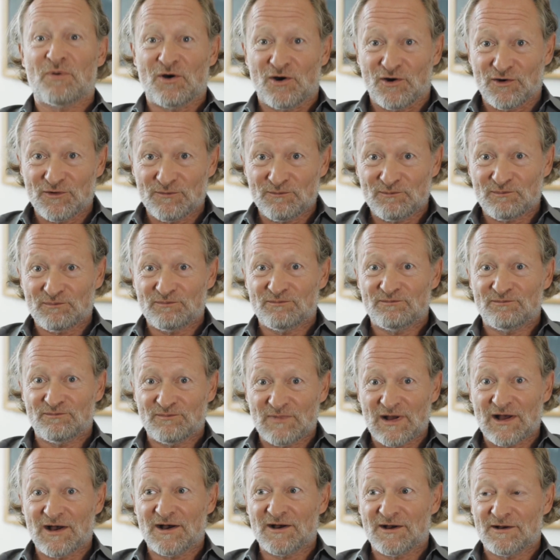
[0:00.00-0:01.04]
bo-
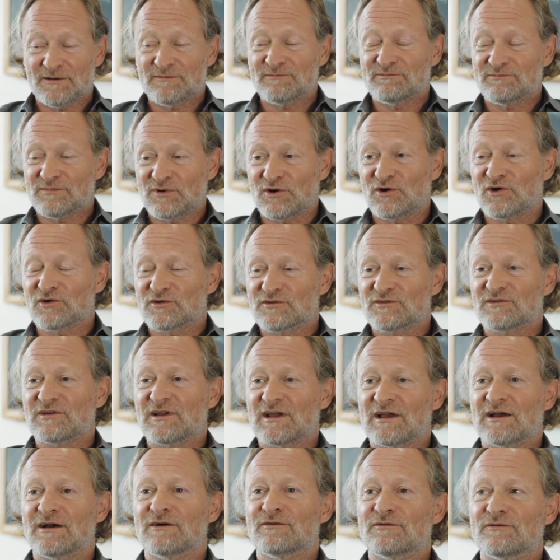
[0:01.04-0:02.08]
uh, box
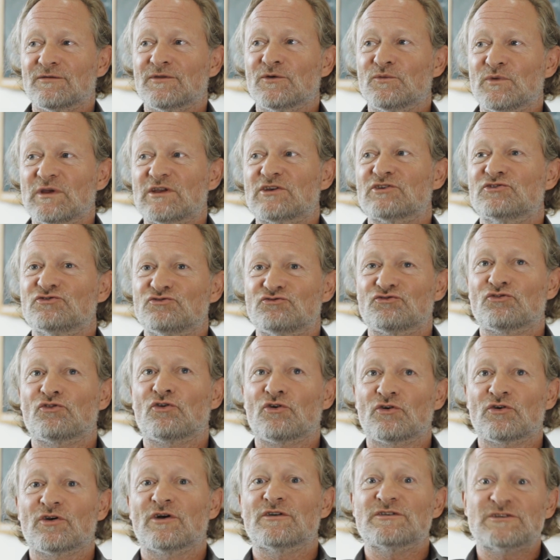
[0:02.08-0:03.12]
now that we can
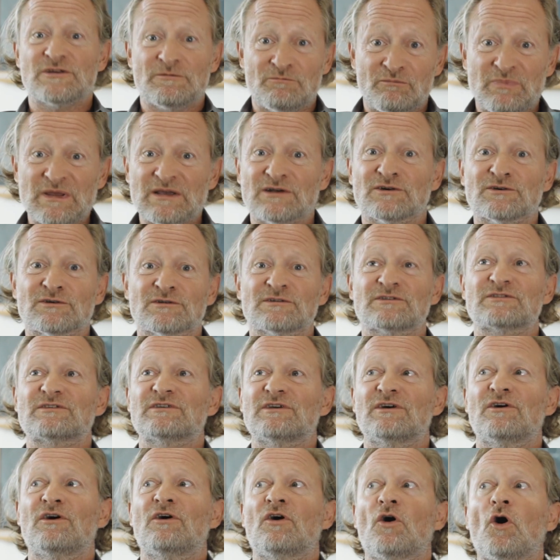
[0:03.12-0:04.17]
draw on to build
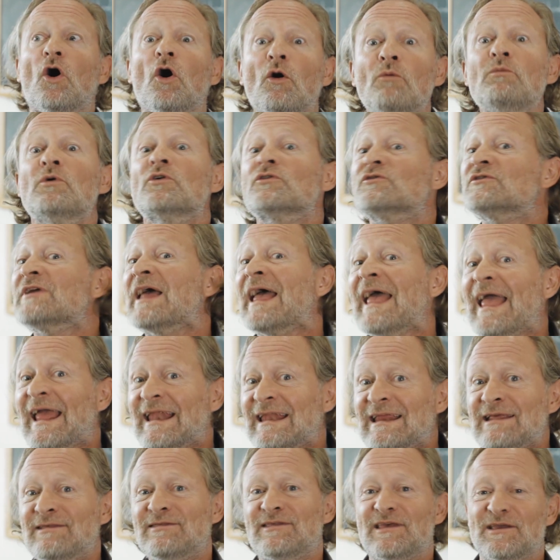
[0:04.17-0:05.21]
almost
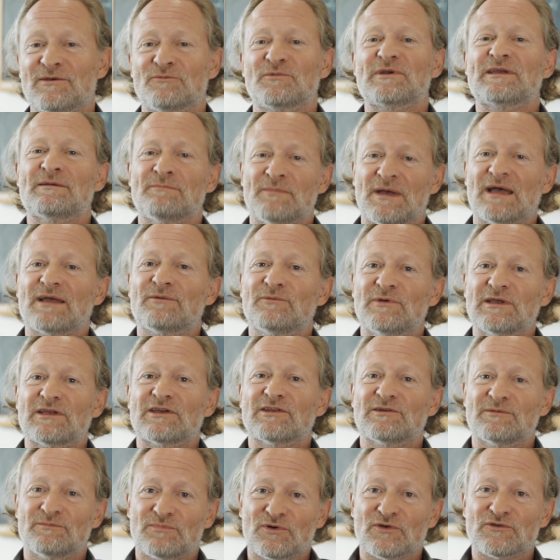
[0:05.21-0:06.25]
anything we, ima- we
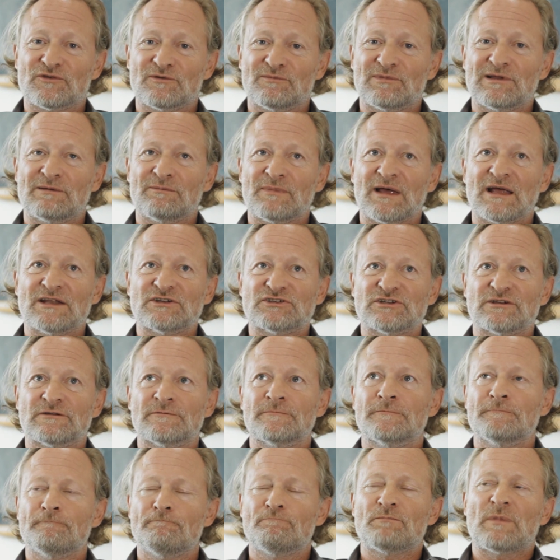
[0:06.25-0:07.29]
could possibly imagine.
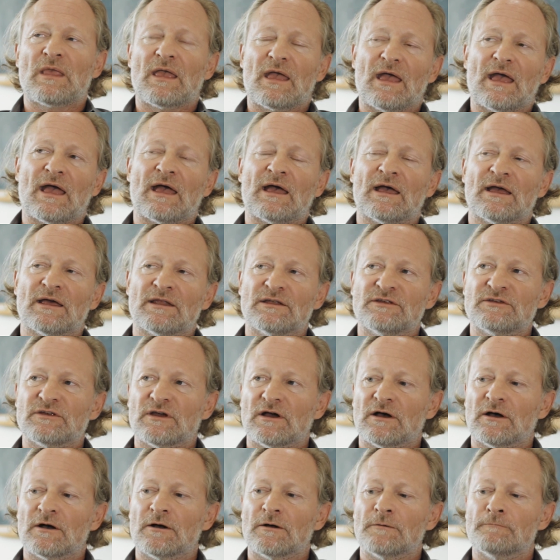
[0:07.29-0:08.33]
And,
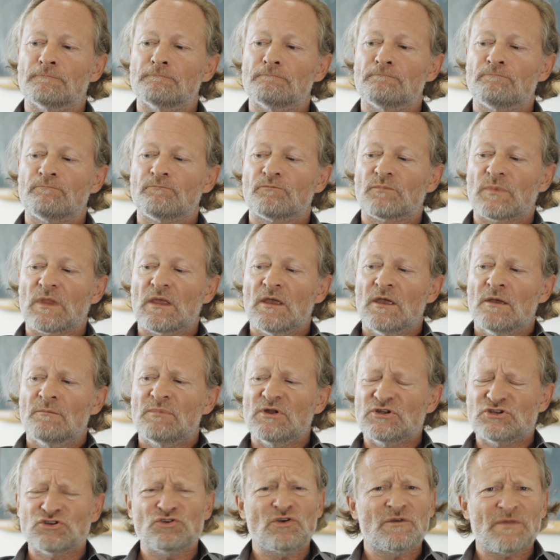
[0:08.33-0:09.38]
um,
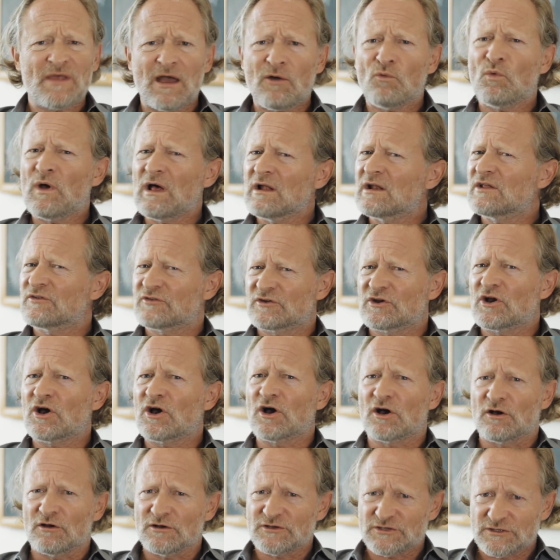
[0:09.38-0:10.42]
but doing that well is an
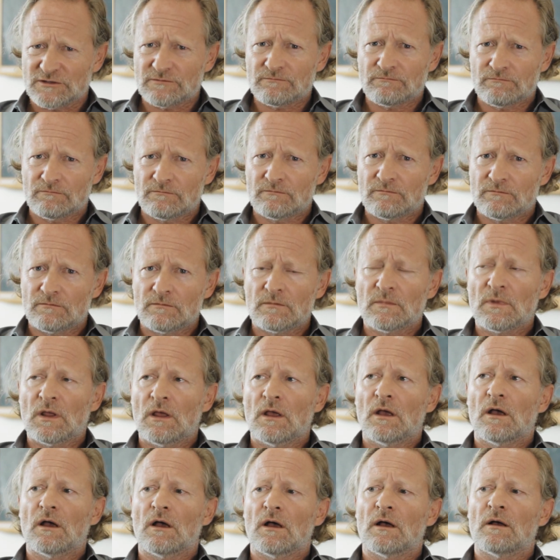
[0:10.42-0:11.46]
art.
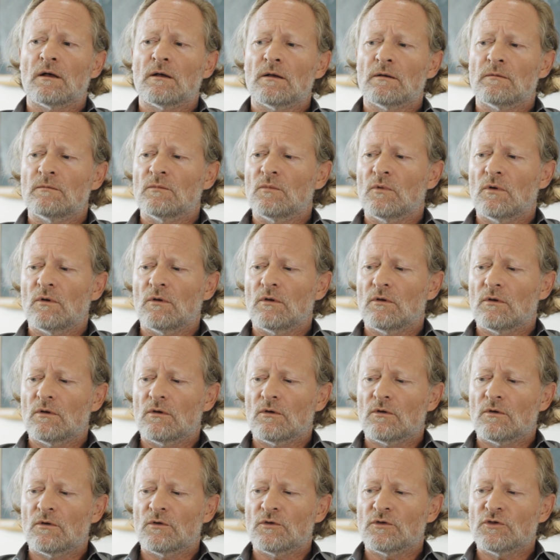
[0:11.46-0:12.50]
Um,
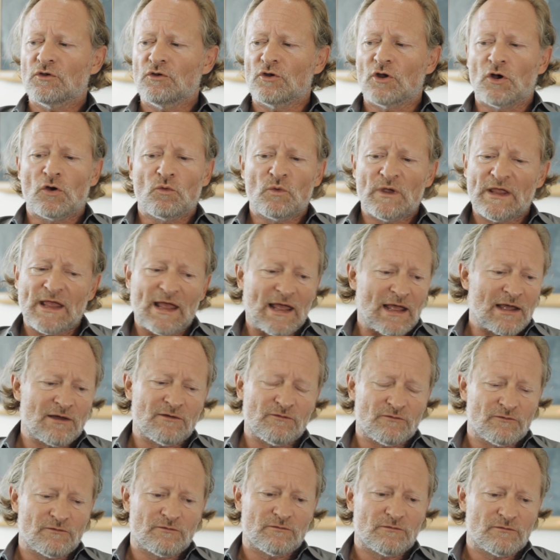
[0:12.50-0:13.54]
you know, we
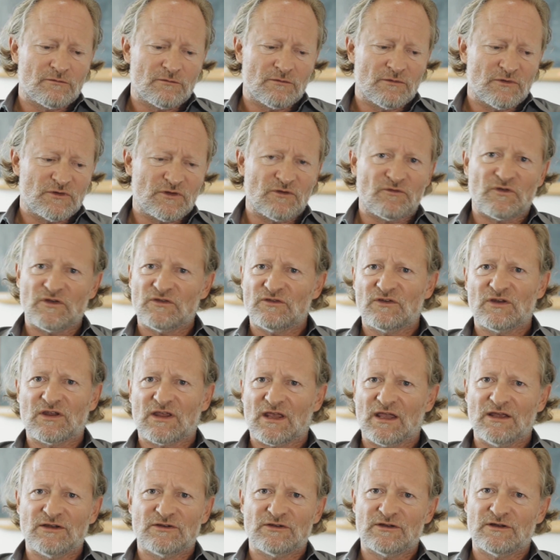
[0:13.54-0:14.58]
have
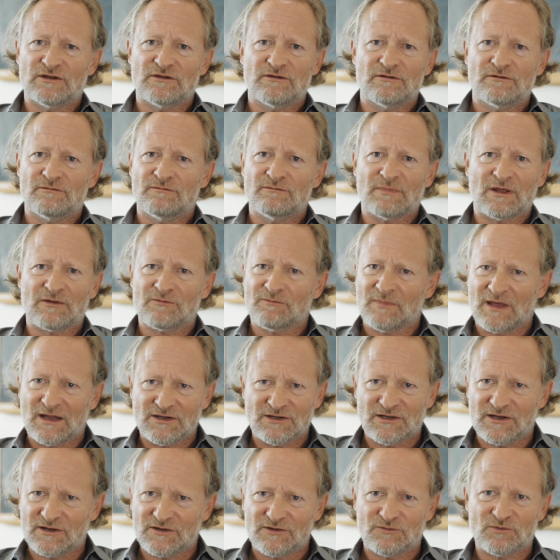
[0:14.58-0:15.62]
sophisticated
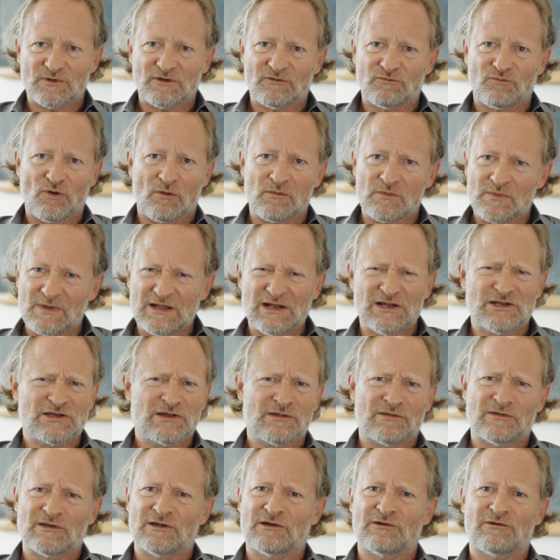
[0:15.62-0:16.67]
mathematics. We have probability
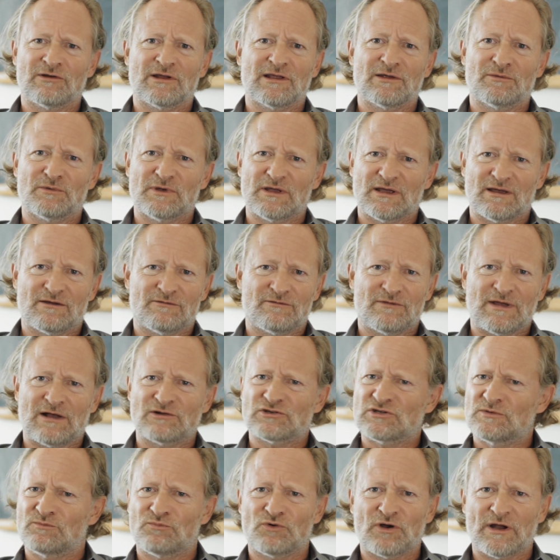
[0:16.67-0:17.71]
theory. We have
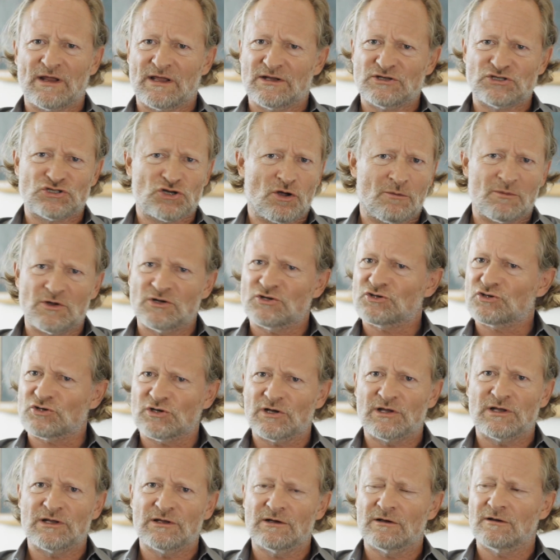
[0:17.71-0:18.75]
algebraic
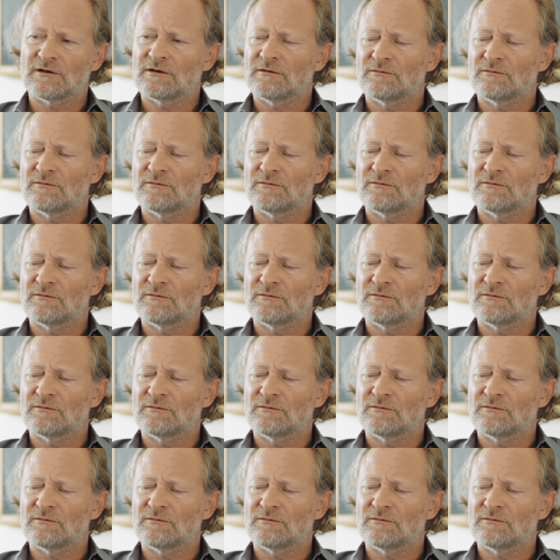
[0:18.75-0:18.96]
geometry.